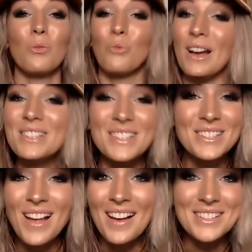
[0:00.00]
rest
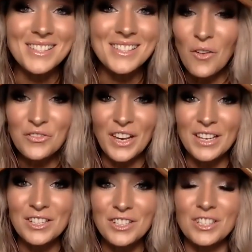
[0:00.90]
is not
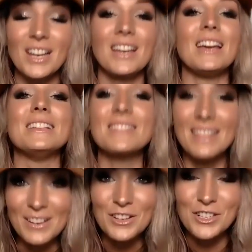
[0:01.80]
selfish, it's
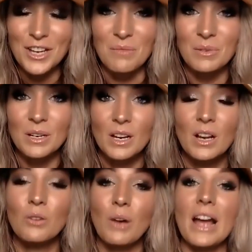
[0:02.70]
leadership,
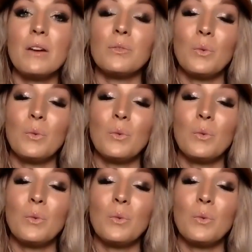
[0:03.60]
right?